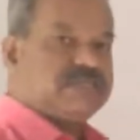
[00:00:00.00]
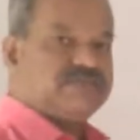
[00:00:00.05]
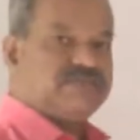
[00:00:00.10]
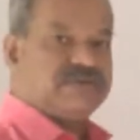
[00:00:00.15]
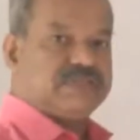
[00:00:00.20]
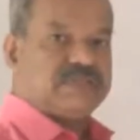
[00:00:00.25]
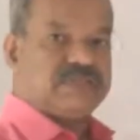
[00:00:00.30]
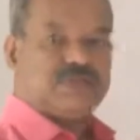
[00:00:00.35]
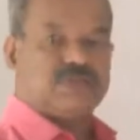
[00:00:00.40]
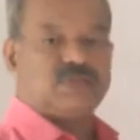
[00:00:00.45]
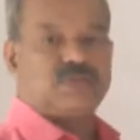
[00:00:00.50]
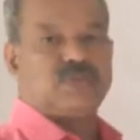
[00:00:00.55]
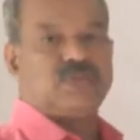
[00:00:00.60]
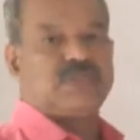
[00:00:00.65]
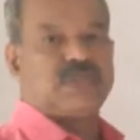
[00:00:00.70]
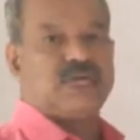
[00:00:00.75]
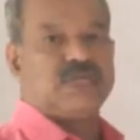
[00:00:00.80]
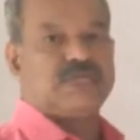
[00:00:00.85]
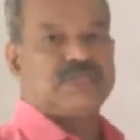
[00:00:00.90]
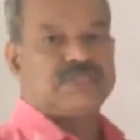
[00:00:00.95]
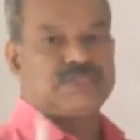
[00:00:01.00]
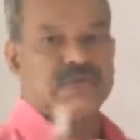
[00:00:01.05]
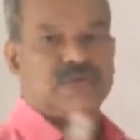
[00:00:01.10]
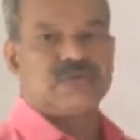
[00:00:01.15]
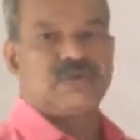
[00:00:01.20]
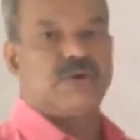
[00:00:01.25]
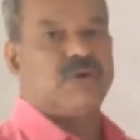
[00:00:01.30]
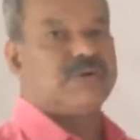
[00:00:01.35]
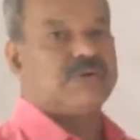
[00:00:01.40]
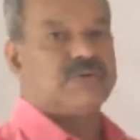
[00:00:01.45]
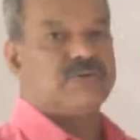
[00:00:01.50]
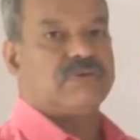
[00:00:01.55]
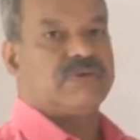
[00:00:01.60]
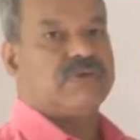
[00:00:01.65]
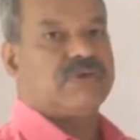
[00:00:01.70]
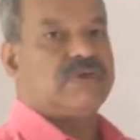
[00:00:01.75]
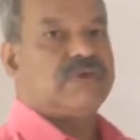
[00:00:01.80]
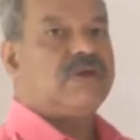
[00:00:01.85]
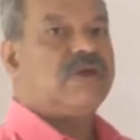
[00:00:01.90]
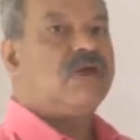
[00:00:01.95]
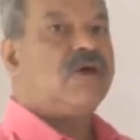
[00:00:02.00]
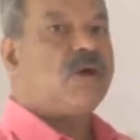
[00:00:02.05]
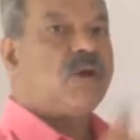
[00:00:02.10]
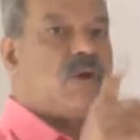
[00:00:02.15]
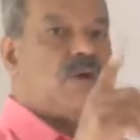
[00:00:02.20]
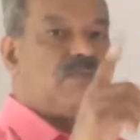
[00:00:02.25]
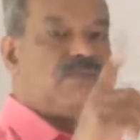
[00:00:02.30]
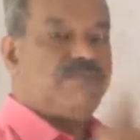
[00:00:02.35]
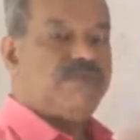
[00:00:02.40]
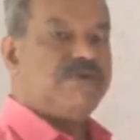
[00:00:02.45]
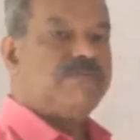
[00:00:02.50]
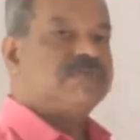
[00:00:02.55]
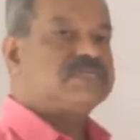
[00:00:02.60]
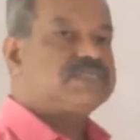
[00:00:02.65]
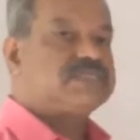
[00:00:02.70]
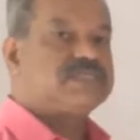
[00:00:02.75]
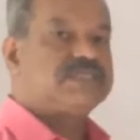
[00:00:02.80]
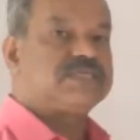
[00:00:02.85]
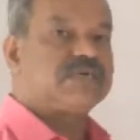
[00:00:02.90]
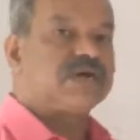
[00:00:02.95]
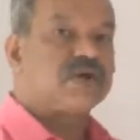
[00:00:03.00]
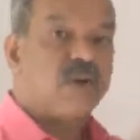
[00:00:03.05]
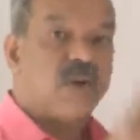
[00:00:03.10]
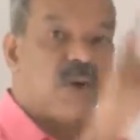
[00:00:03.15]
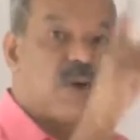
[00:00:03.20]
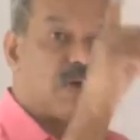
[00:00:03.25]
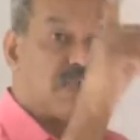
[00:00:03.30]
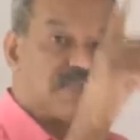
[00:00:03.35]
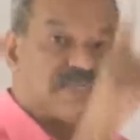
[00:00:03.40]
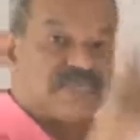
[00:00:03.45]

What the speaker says: whether two triangles are congruent, we must check all the